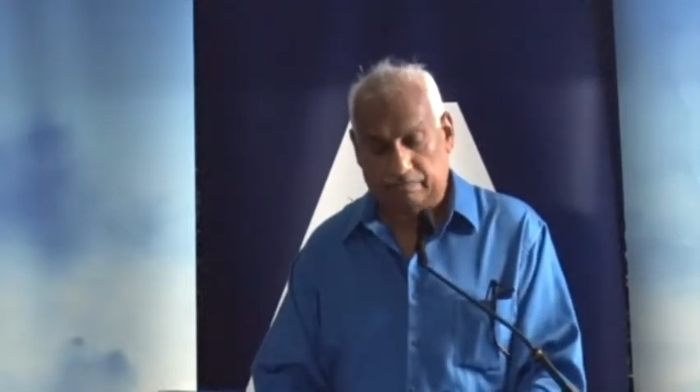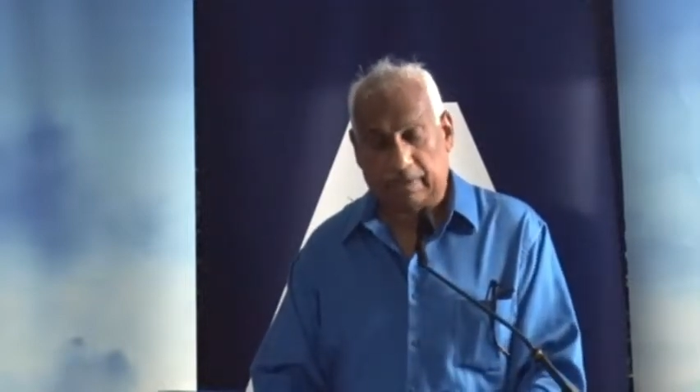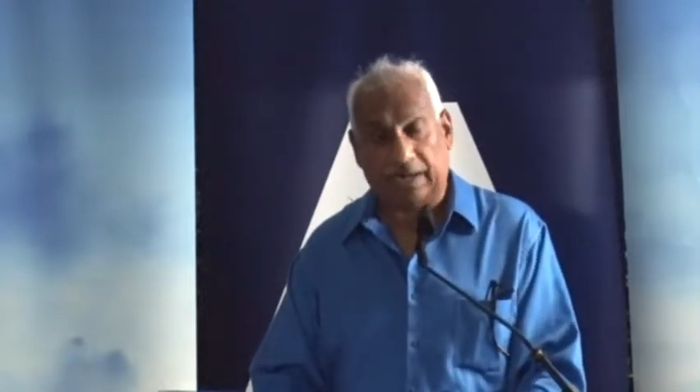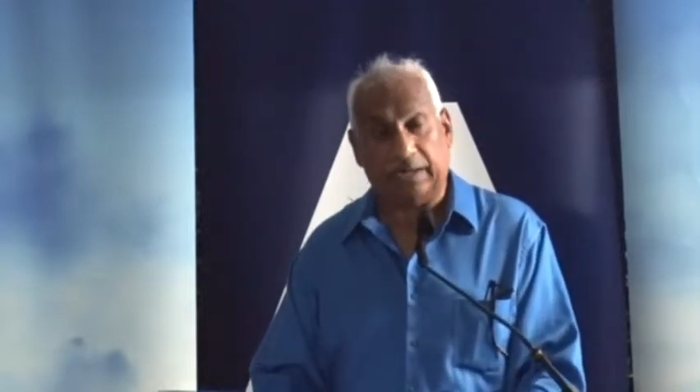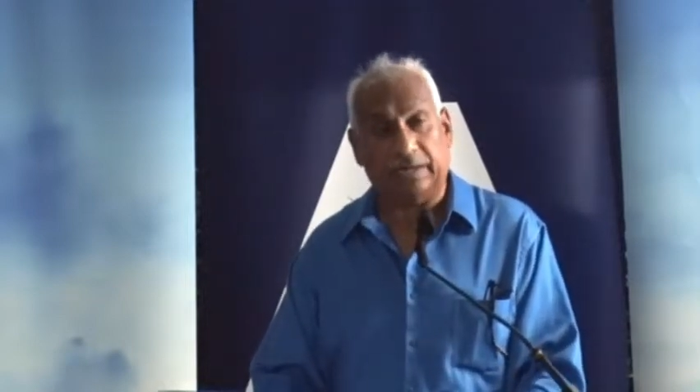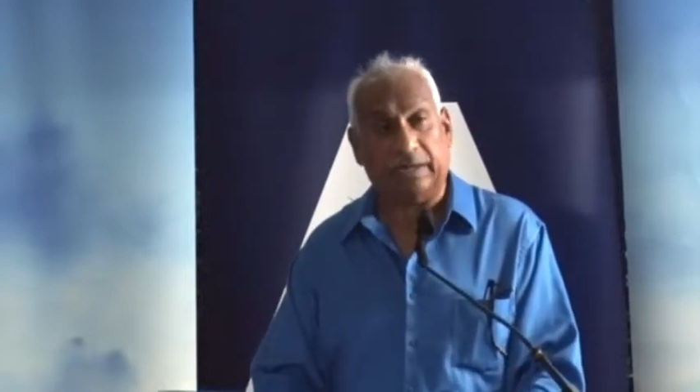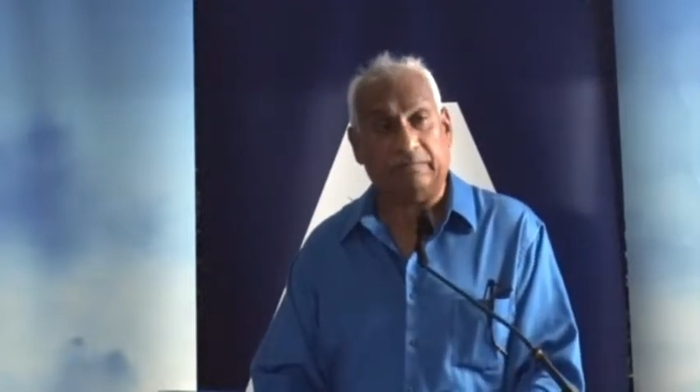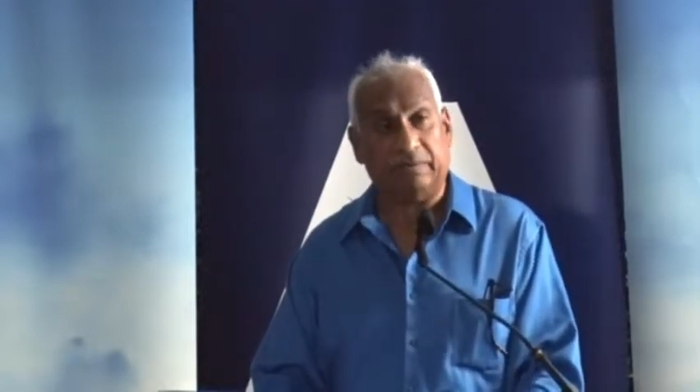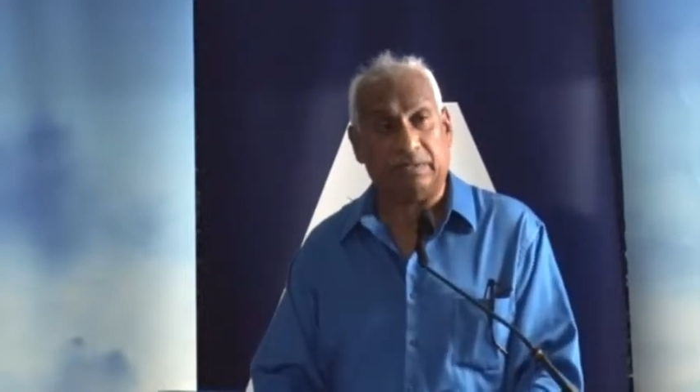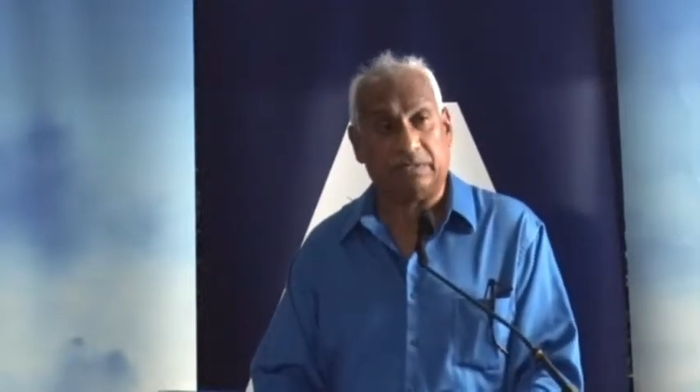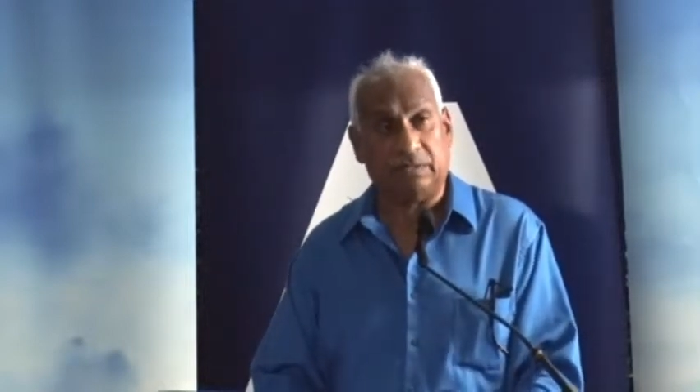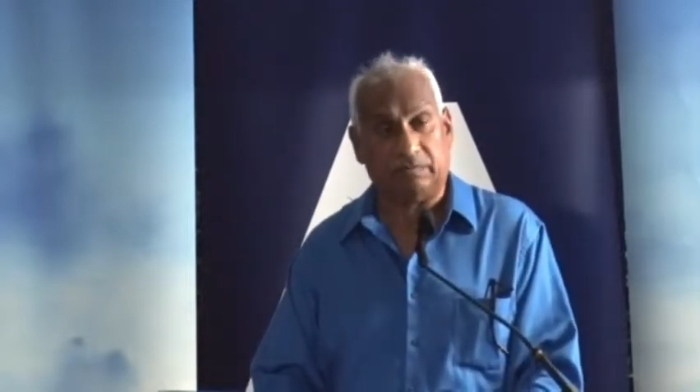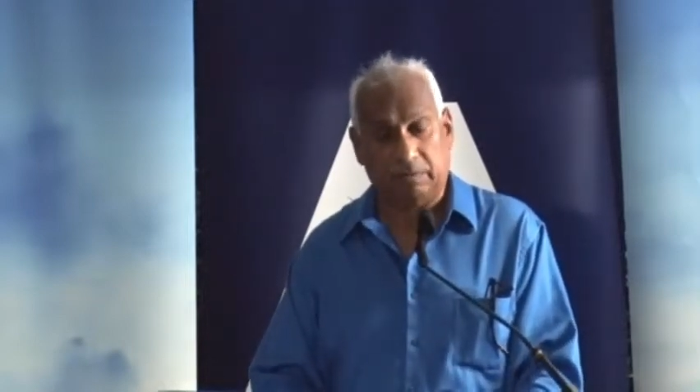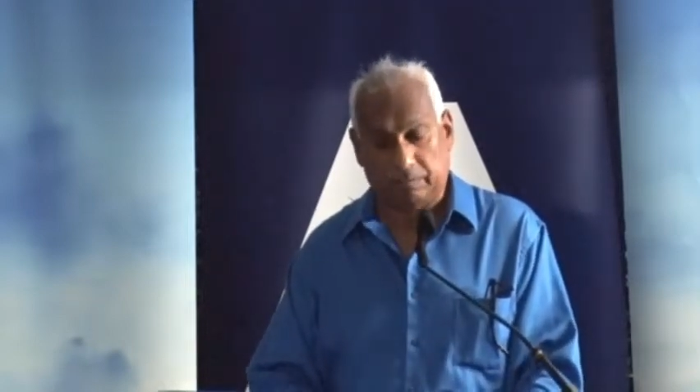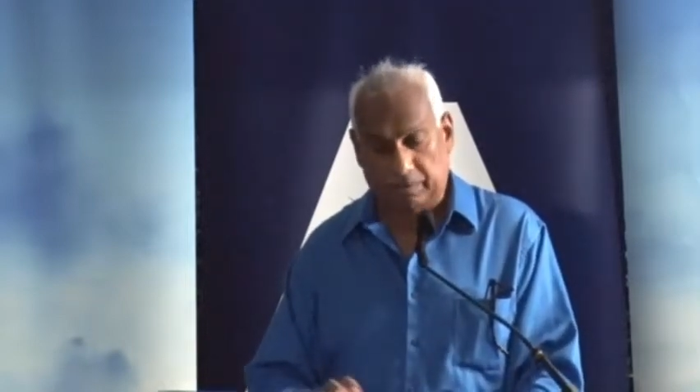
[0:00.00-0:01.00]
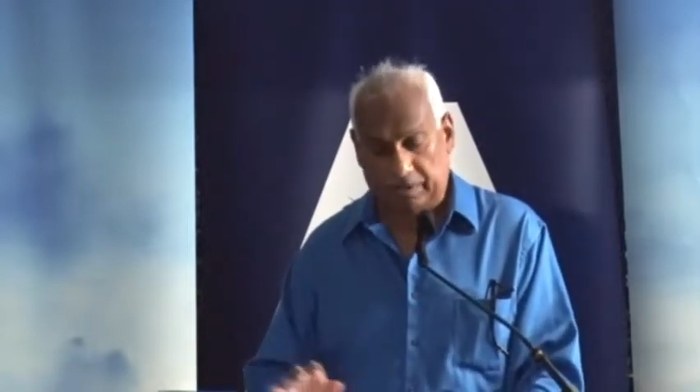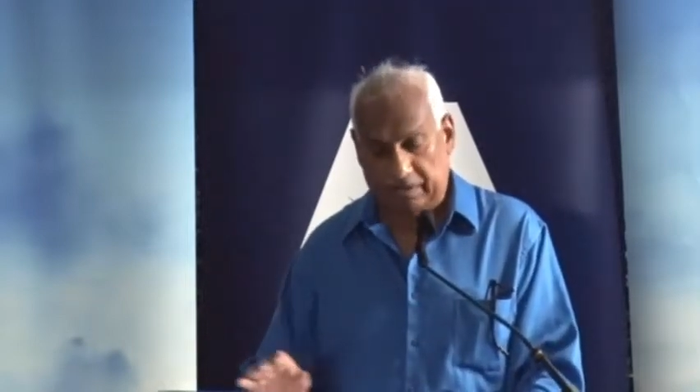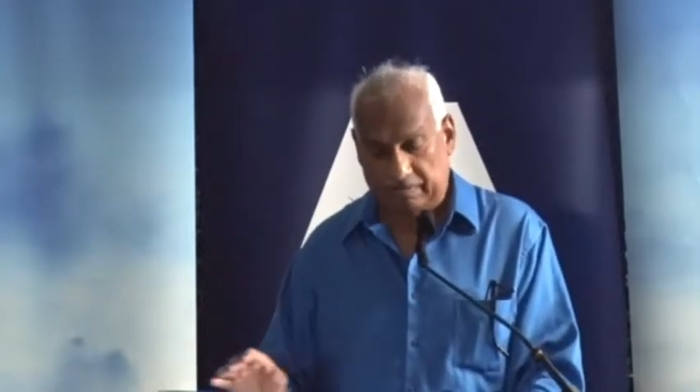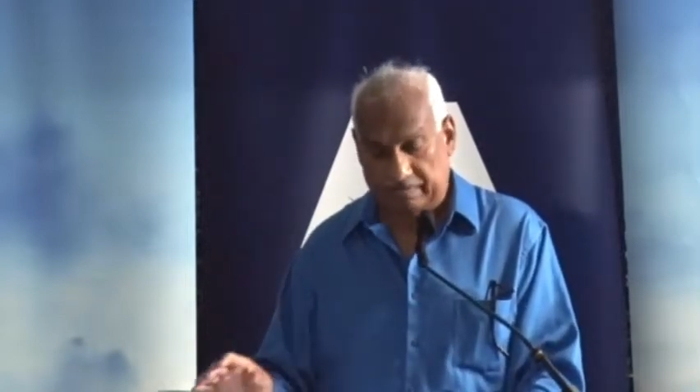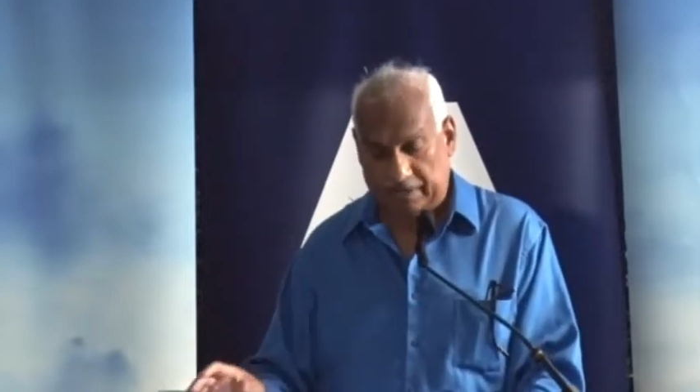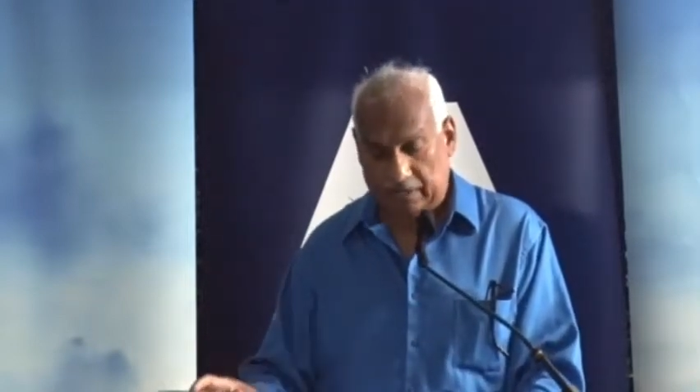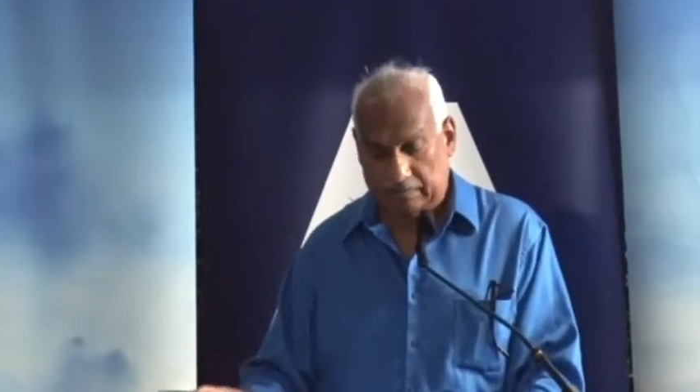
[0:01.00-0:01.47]
biodiversity of the marine
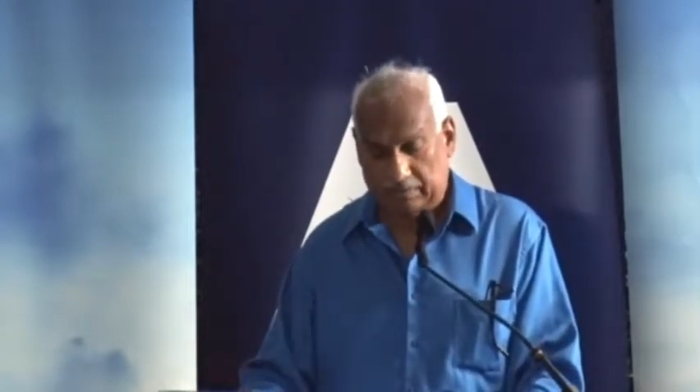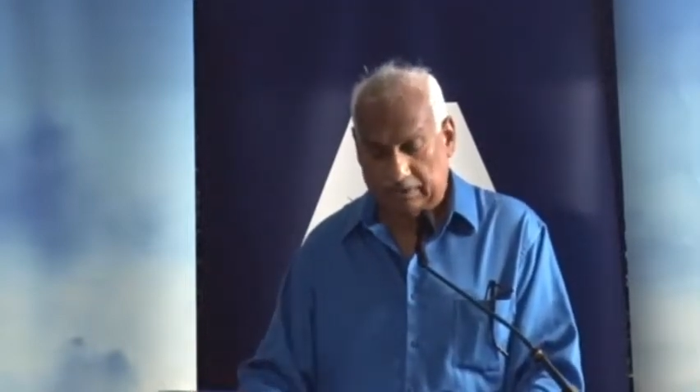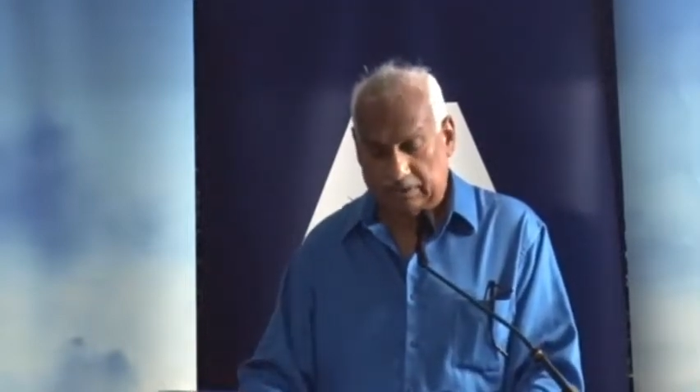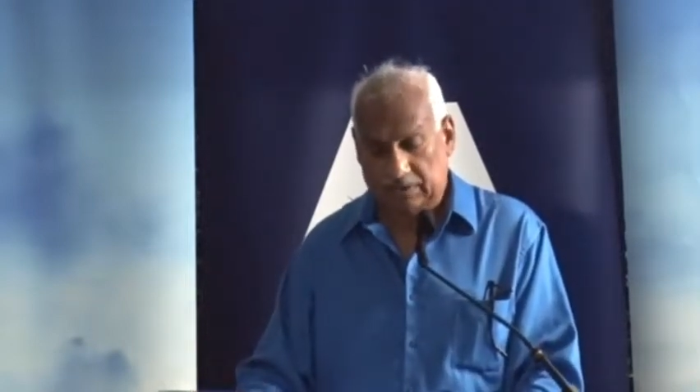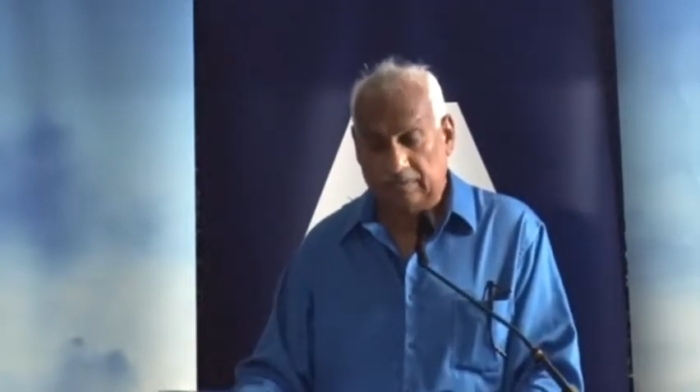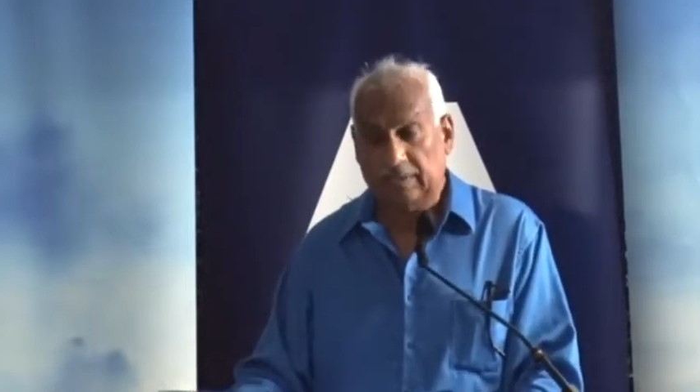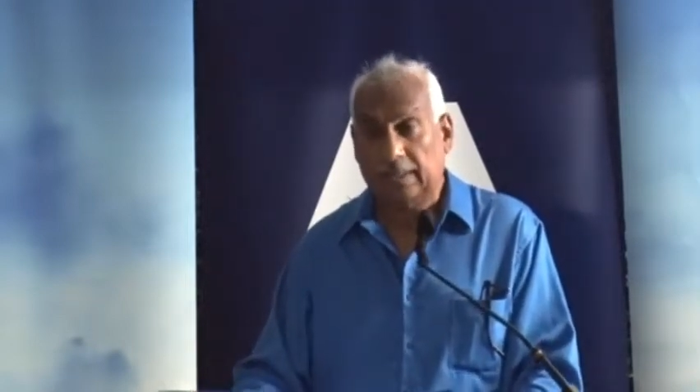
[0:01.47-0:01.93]
environment,